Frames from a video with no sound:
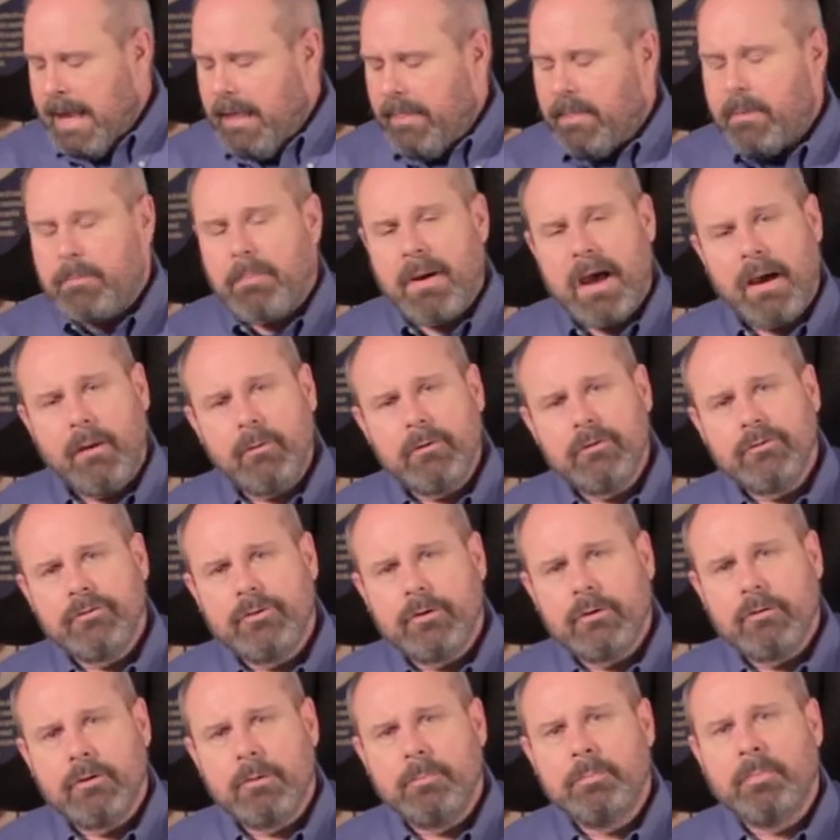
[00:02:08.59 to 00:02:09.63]
The power
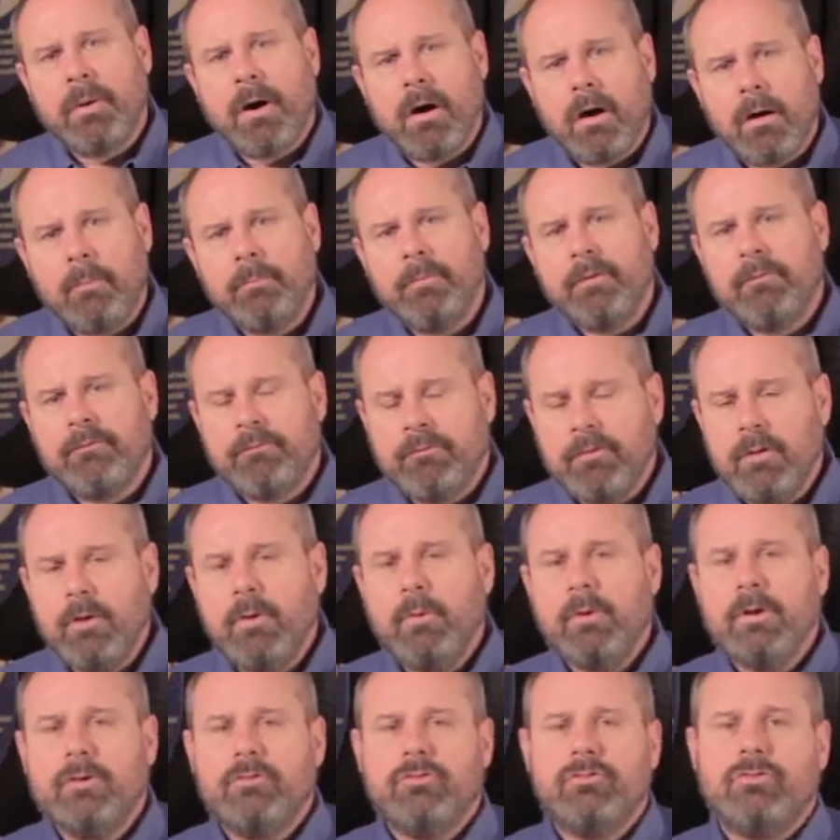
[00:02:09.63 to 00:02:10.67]
steering pump, the
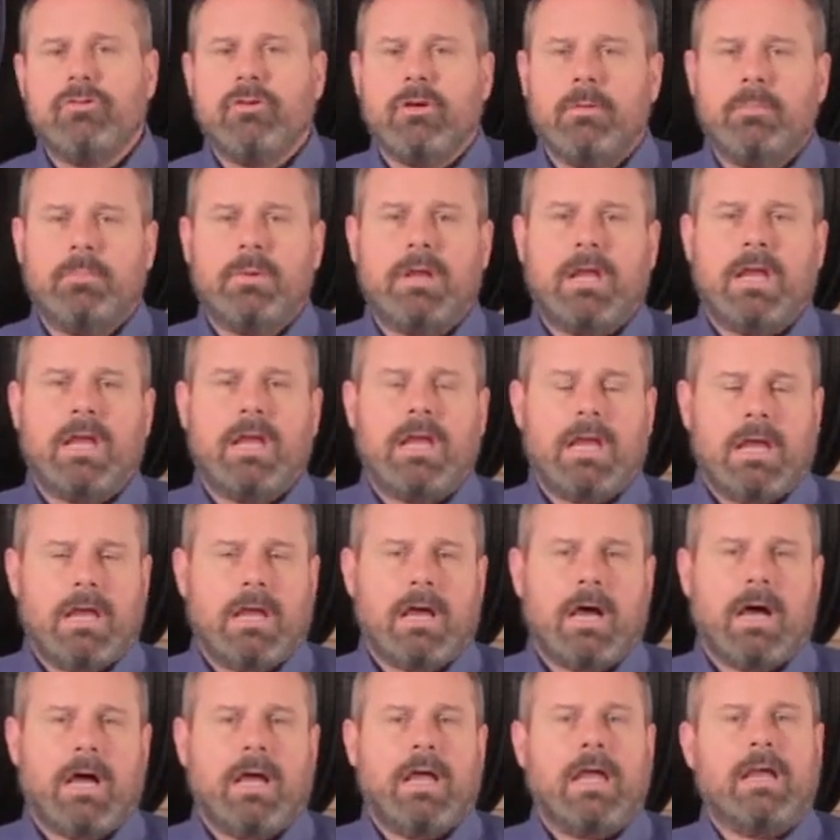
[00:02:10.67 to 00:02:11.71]
fluid should be
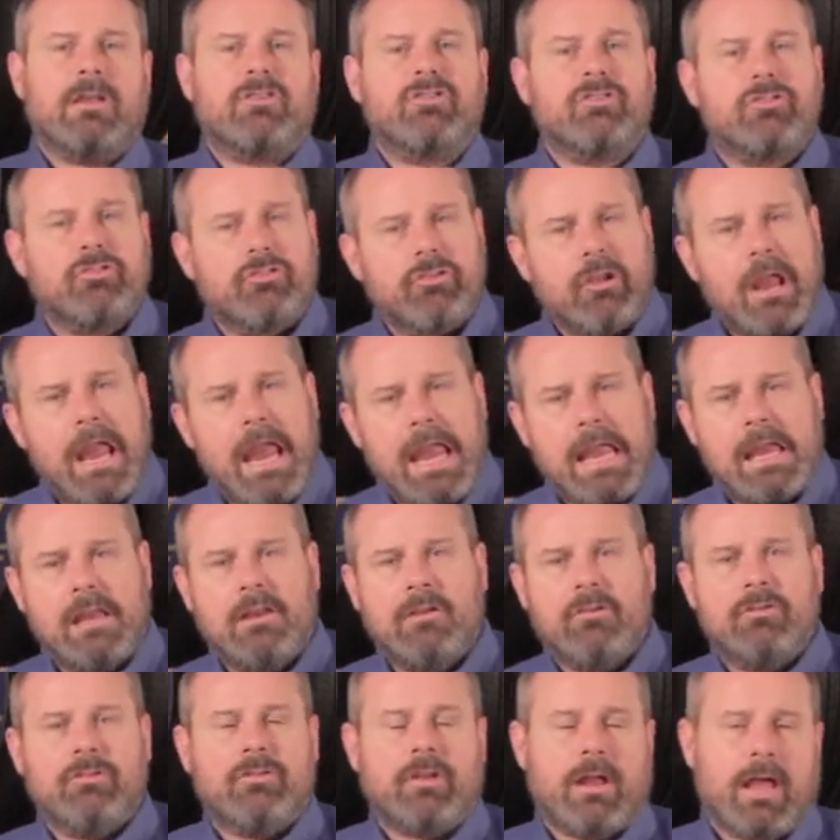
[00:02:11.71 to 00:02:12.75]

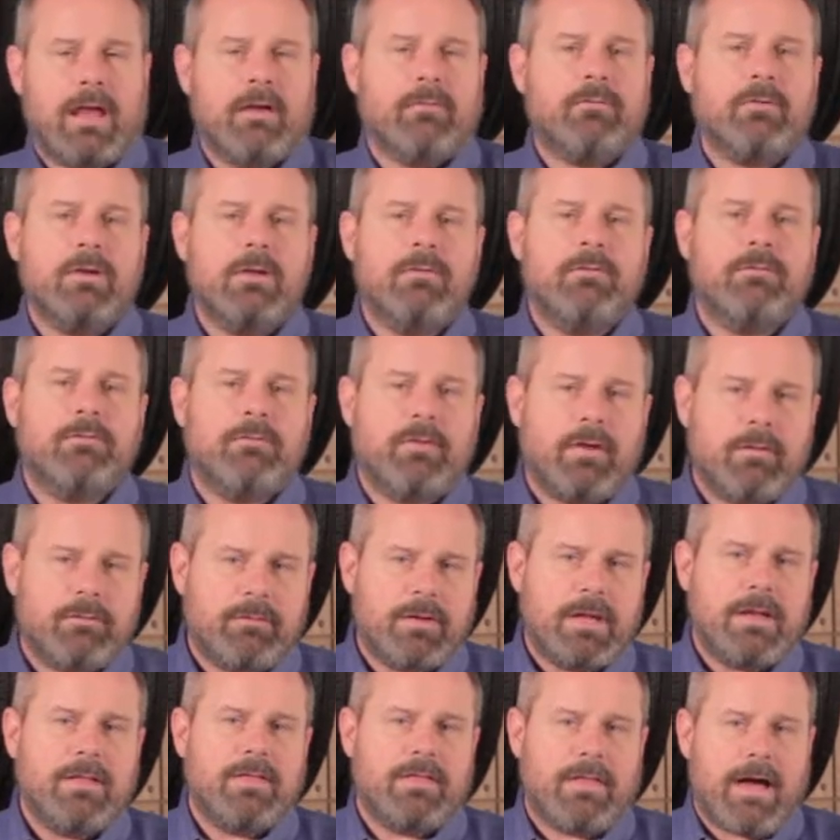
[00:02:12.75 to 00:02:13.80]
exchanged every
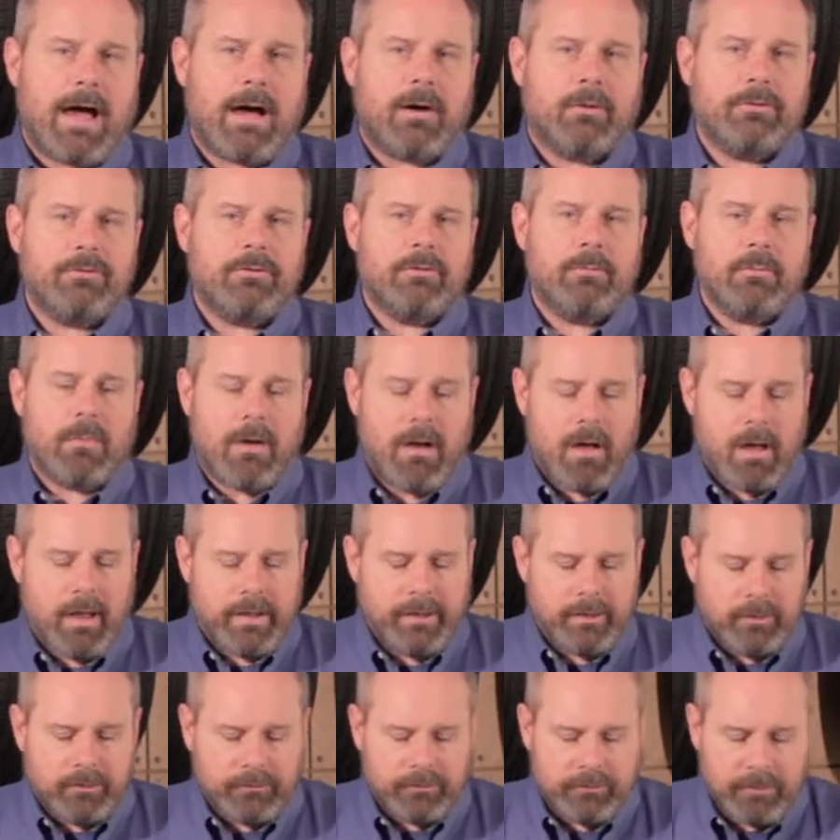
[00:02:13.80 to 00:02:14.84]
50,000
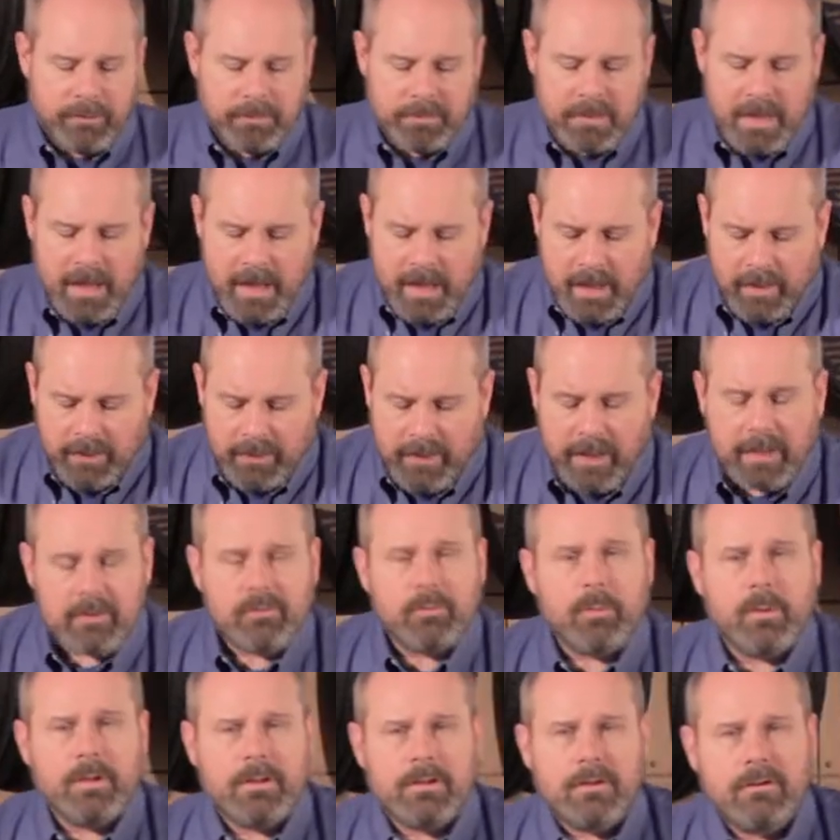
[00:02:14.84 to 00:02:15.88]
miles. That's
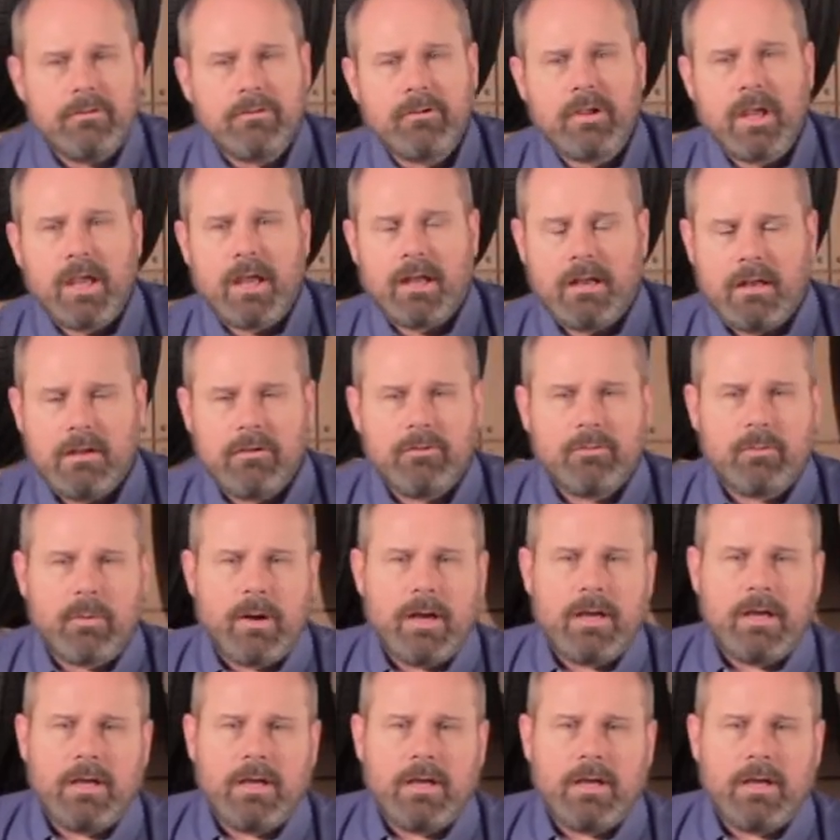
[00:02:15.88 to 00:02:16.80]
what this kit is right